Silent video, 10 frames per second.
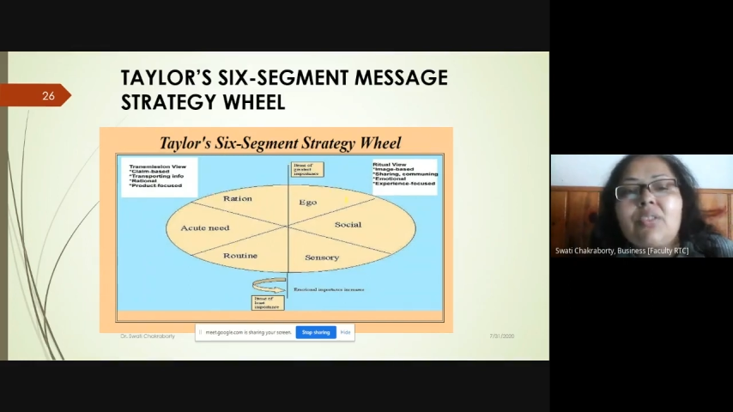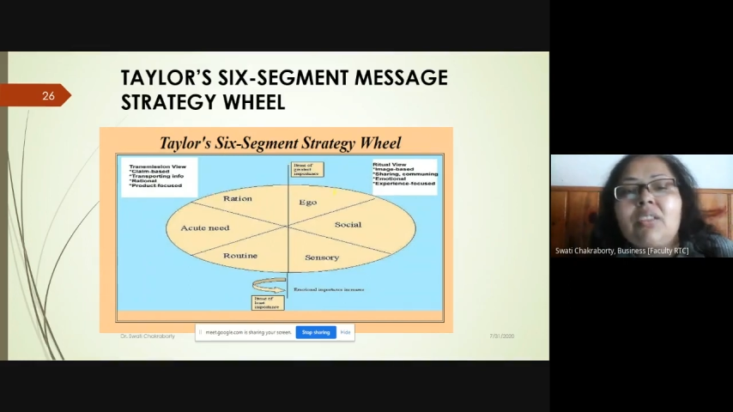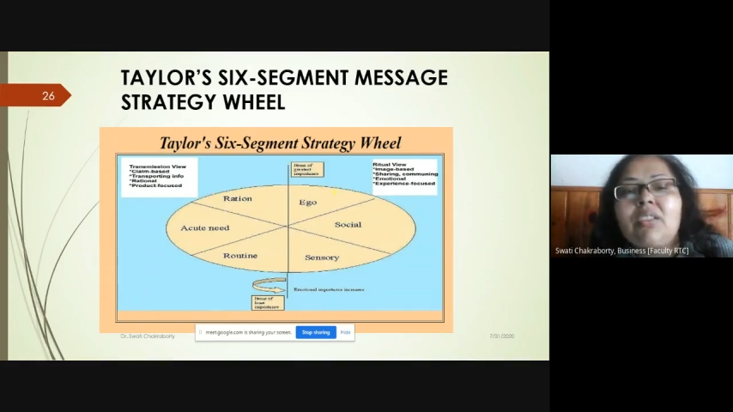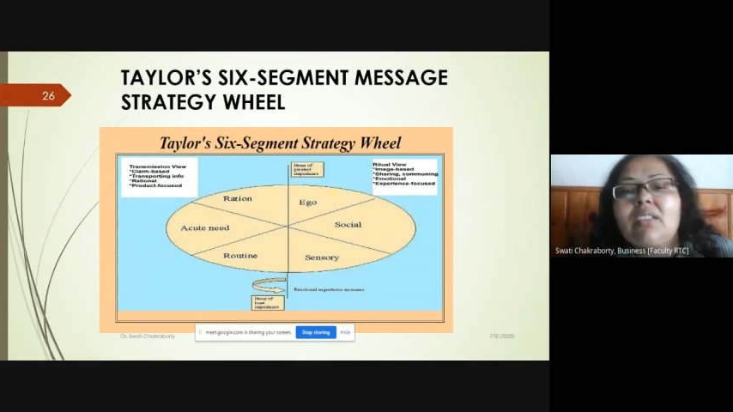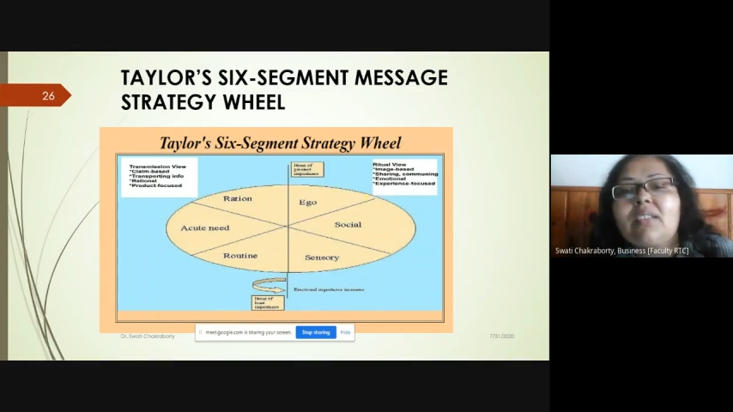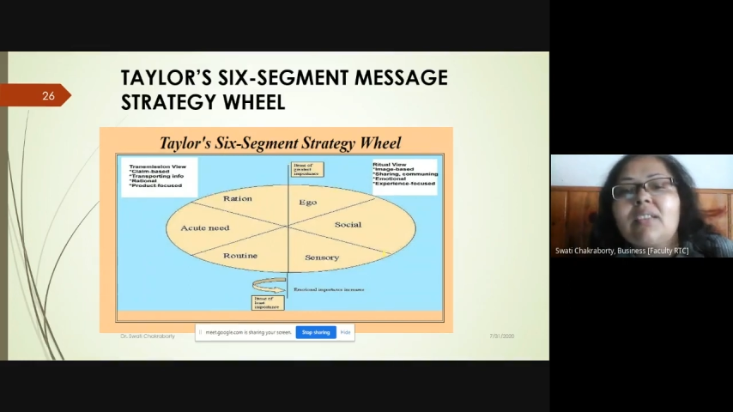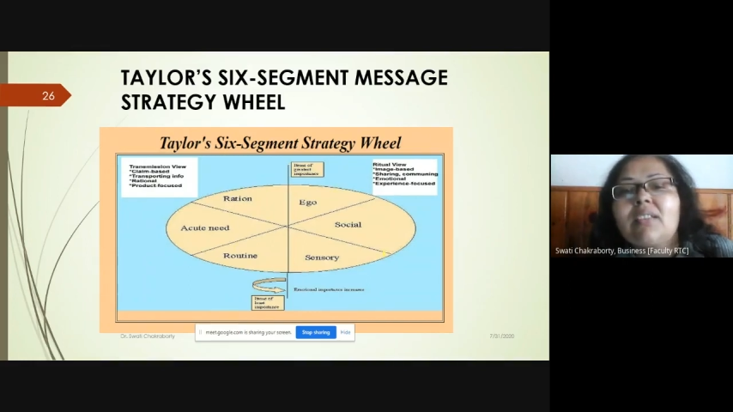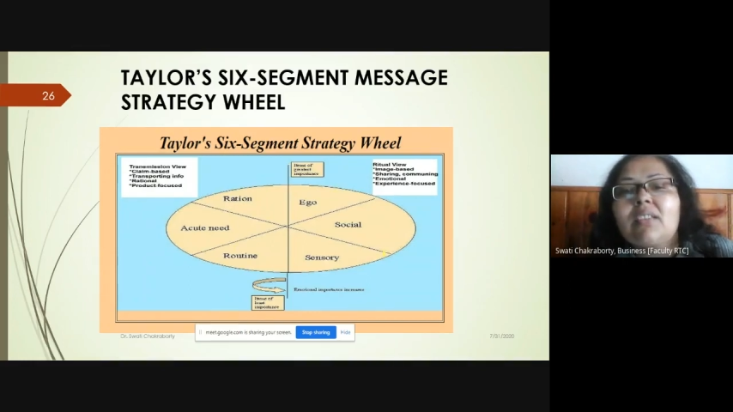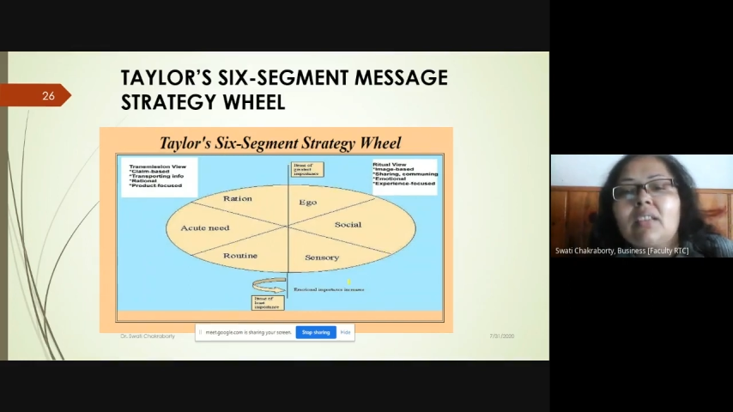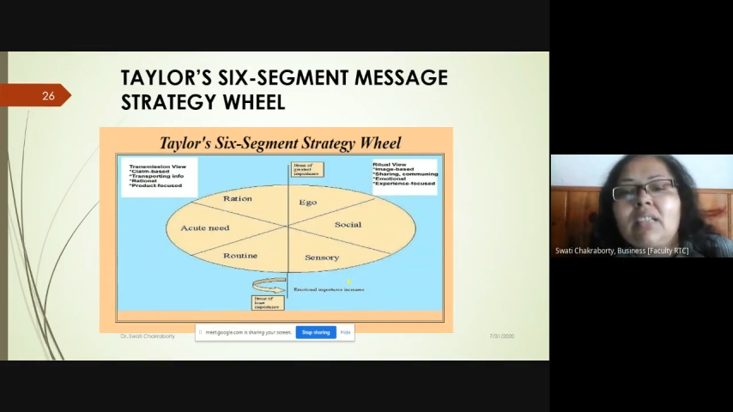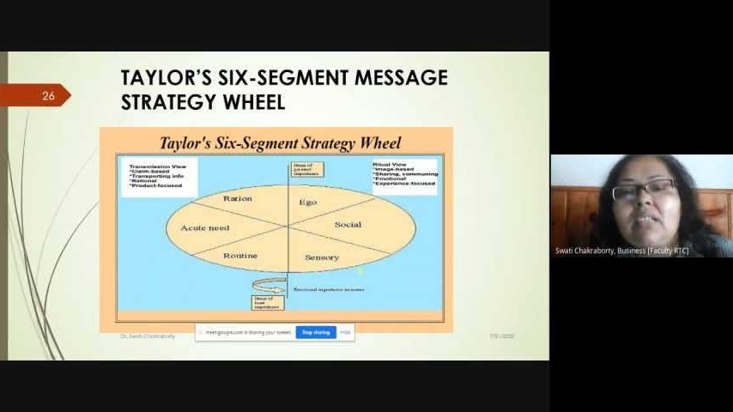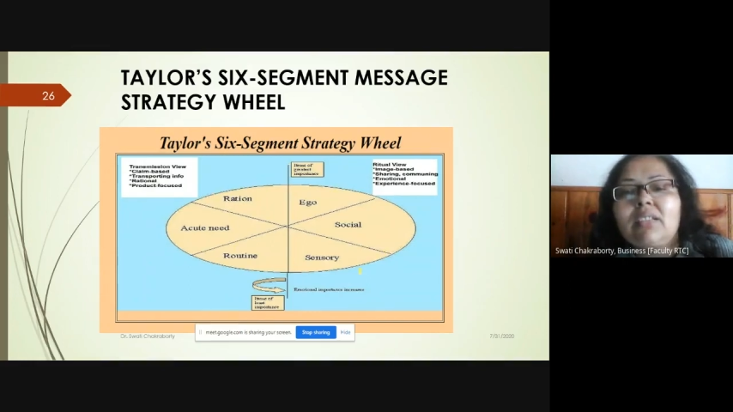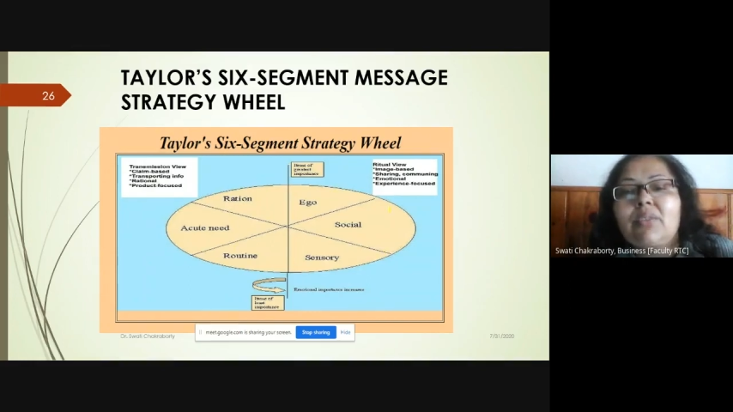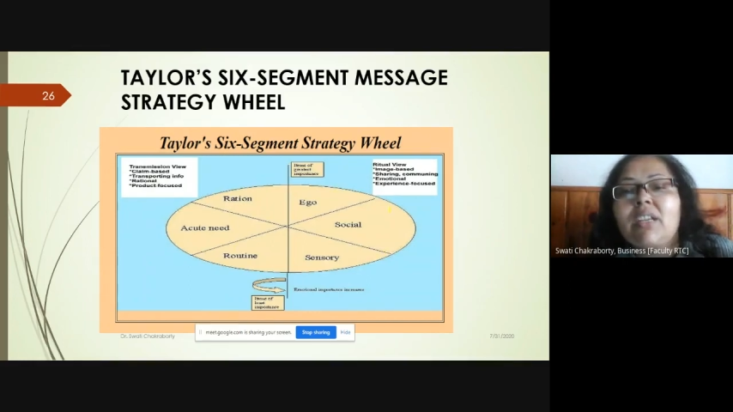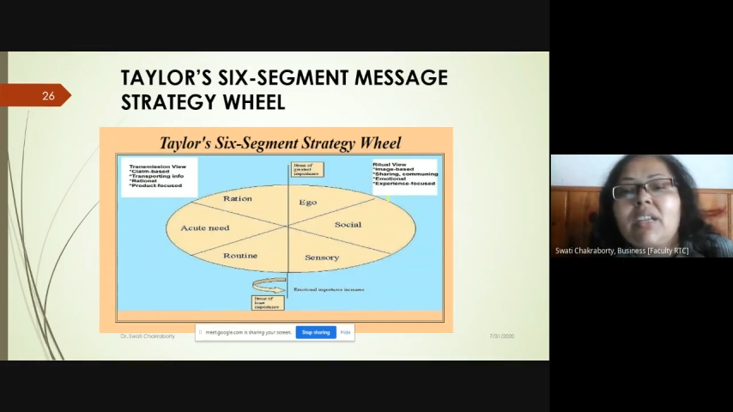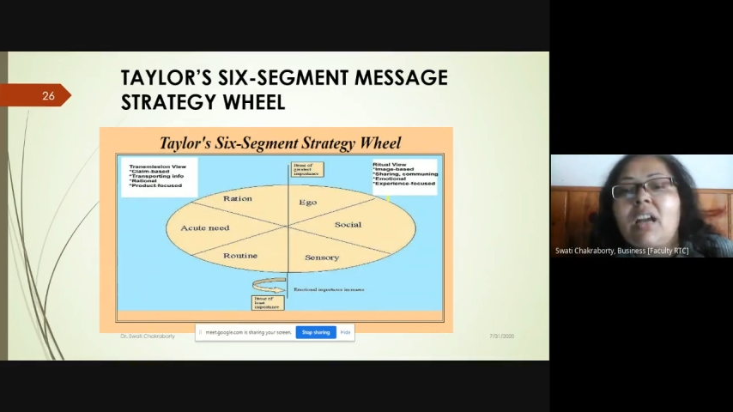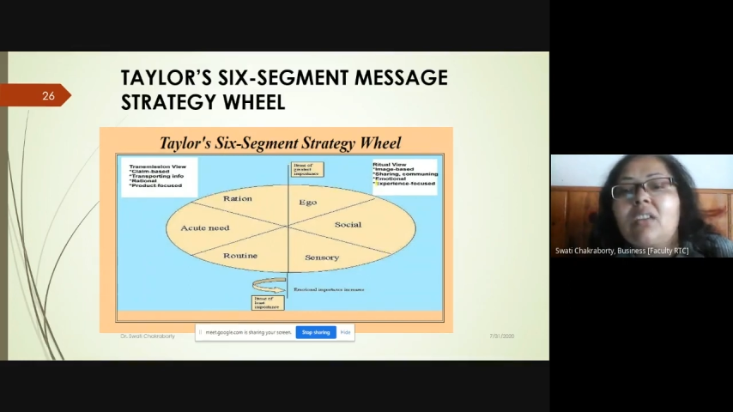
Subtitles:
This is these three are